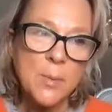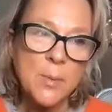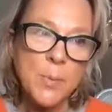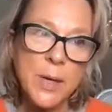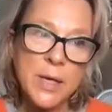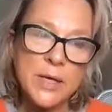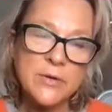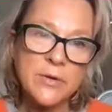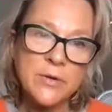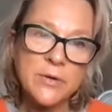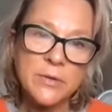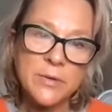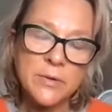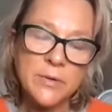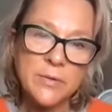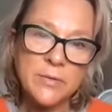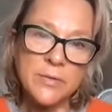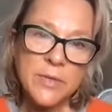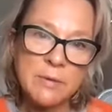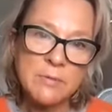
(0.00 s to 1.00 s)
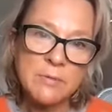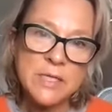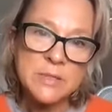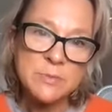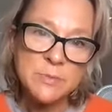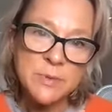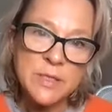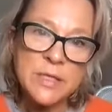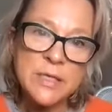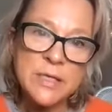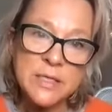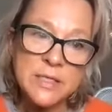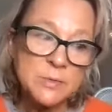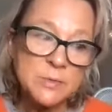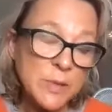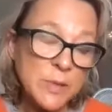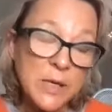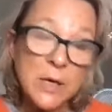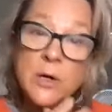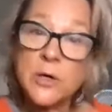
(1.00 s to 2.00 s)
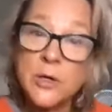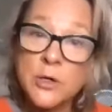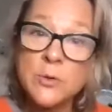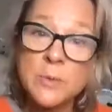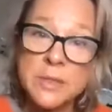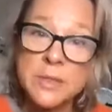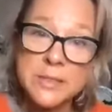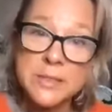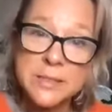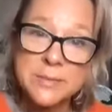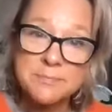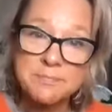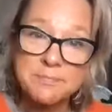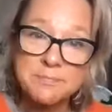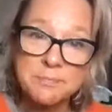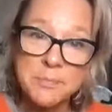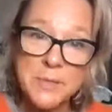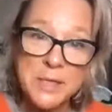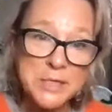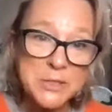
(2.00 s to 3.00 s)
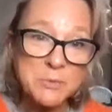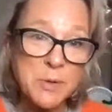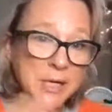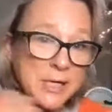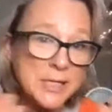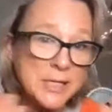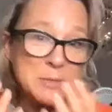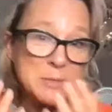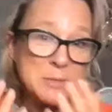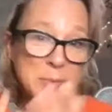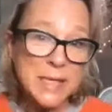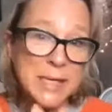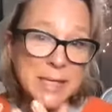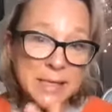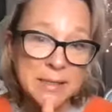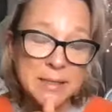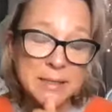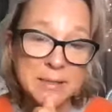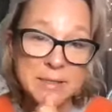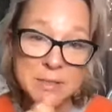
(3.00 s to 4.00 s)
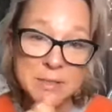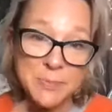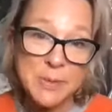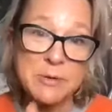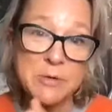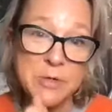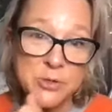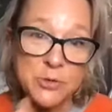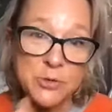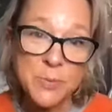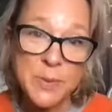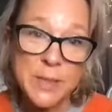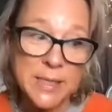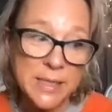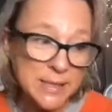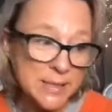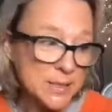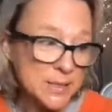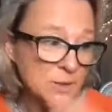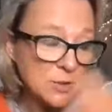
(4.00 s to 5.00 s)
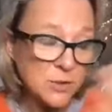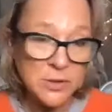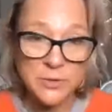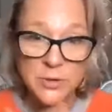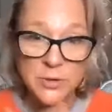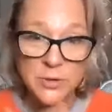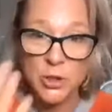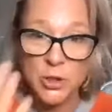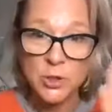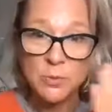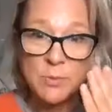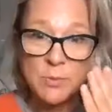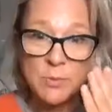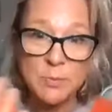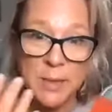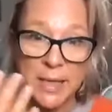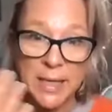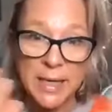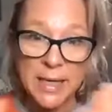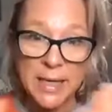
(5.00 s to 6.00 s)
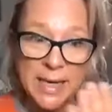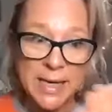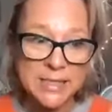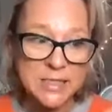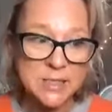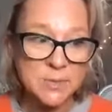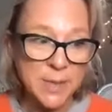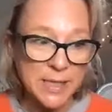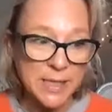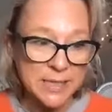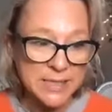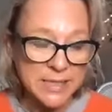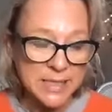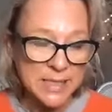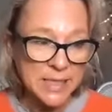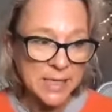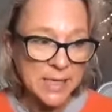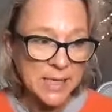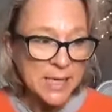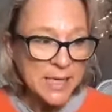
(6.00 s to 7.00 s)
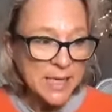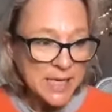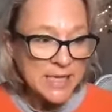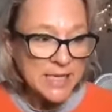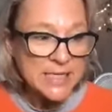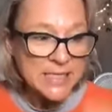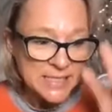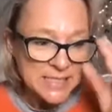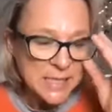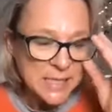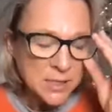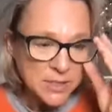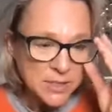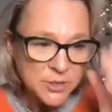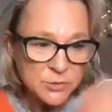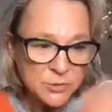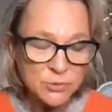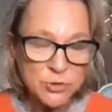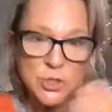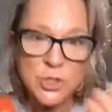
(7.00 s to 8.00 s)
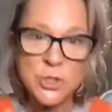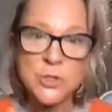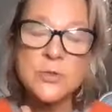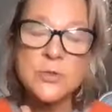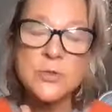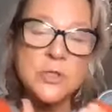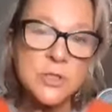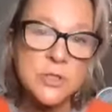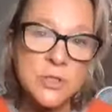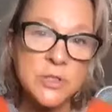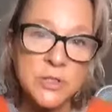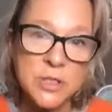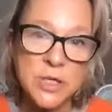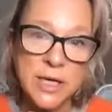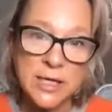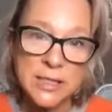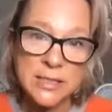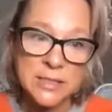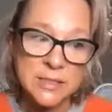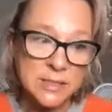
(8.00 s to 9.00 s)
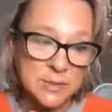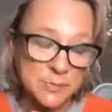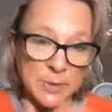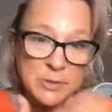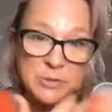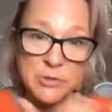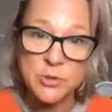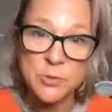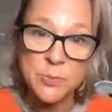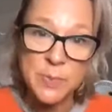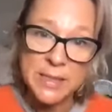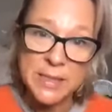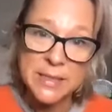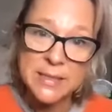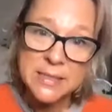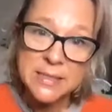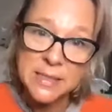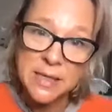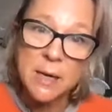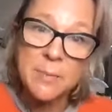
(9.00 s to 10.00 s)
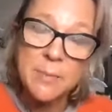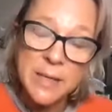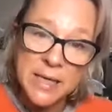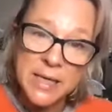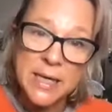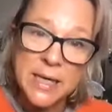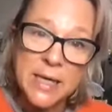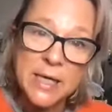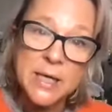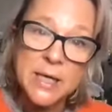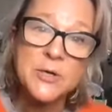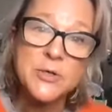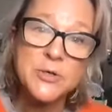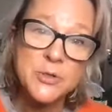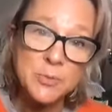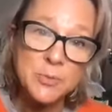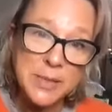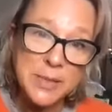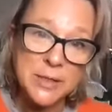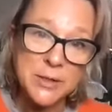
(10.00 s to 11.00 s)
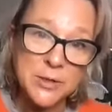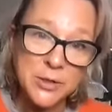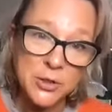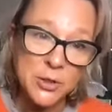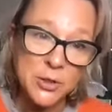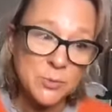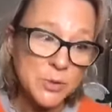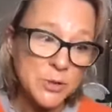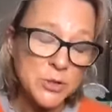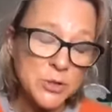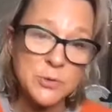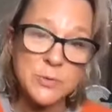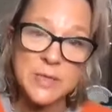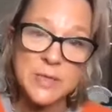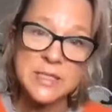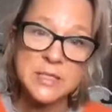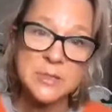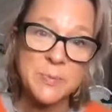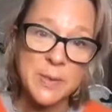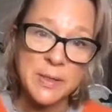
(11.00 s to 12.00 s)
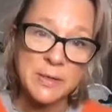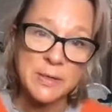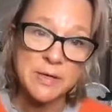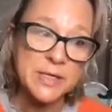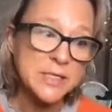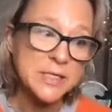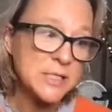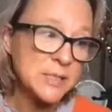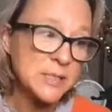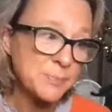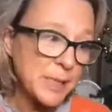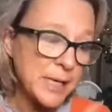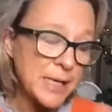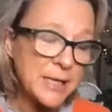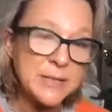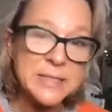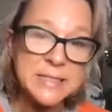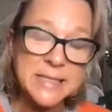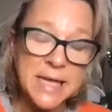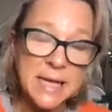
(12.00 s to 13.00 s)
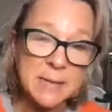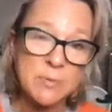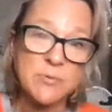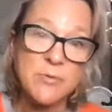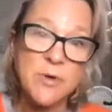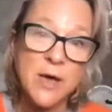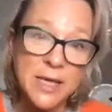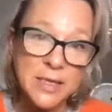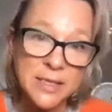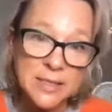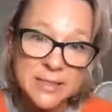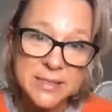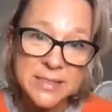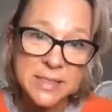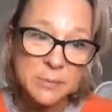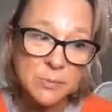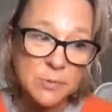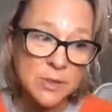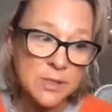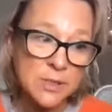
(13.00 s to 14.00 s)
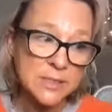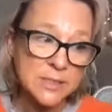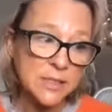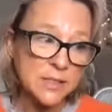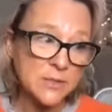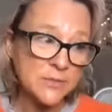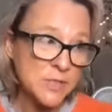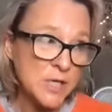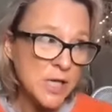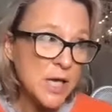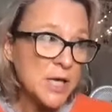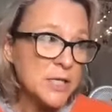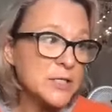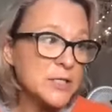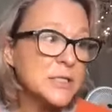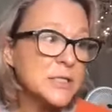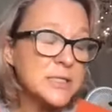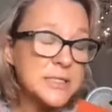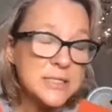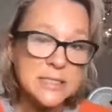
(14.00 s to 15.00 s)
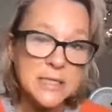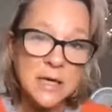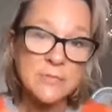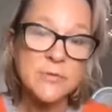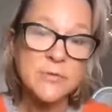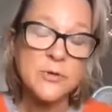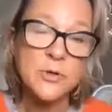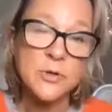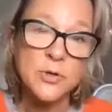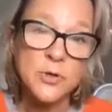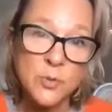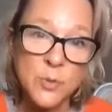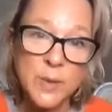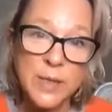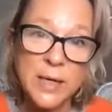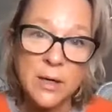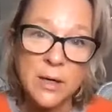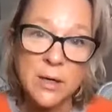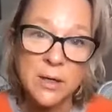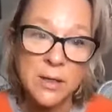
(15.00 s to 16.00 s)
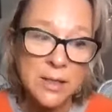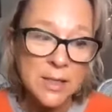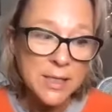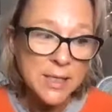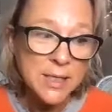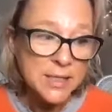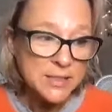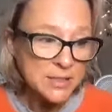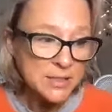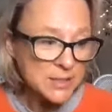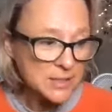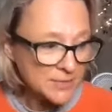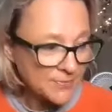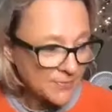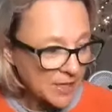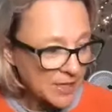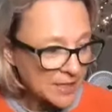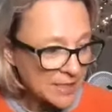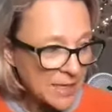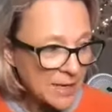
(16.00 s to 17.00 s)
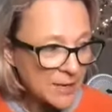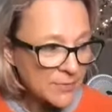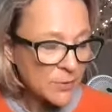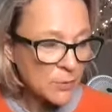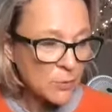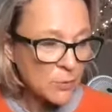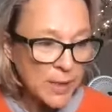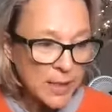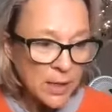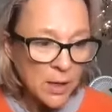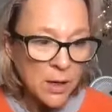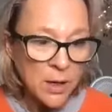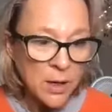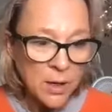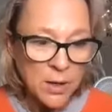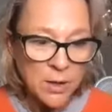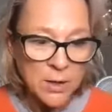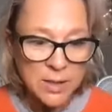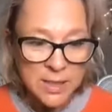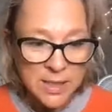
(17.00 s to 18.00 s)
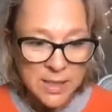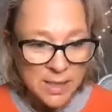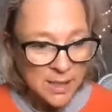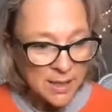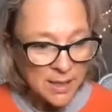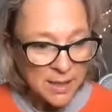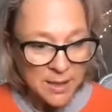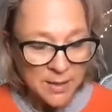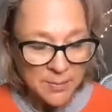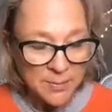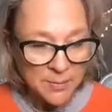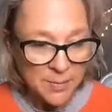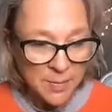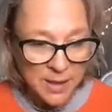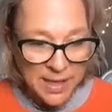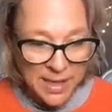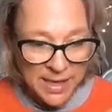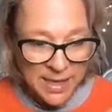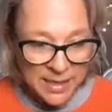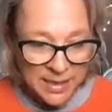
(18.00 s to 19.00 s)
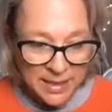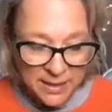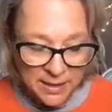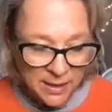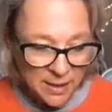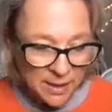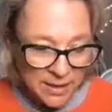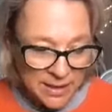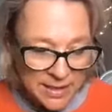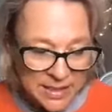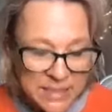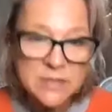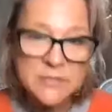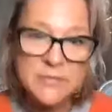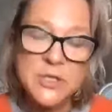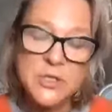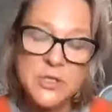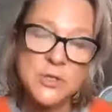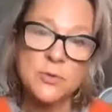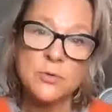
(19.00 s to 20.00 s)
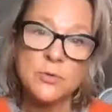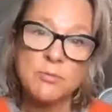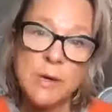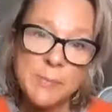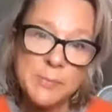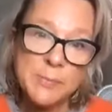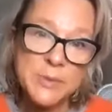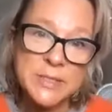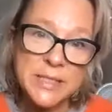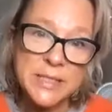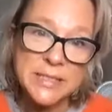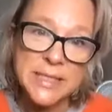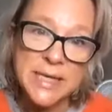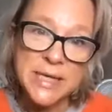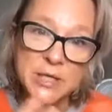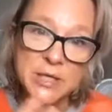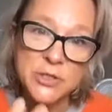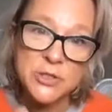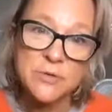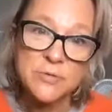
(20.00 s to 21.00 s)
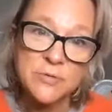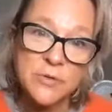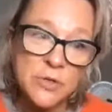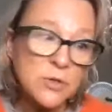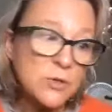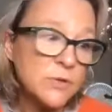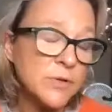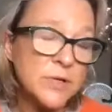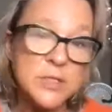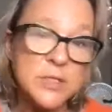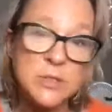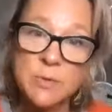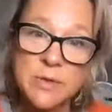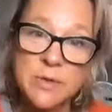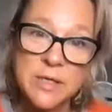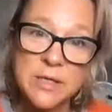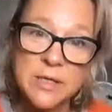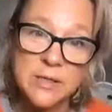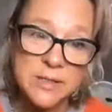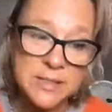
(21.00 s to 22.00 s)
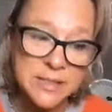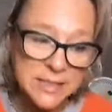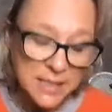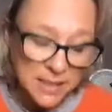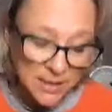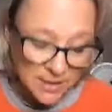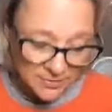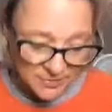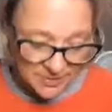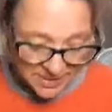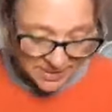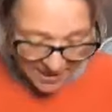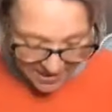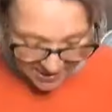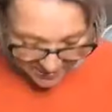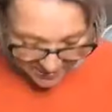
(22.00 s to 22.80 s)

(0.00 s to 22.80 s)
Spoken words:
But there is within us, we are humans, as well as being spiritual beings. So look at the human being aspect here. And it is us who chose as spiritual beings to come here to be a human, to experience, to play this game of hide and seek with ourselves, to discover who we are, to find out that we are a individual representation of the universe within ourselves.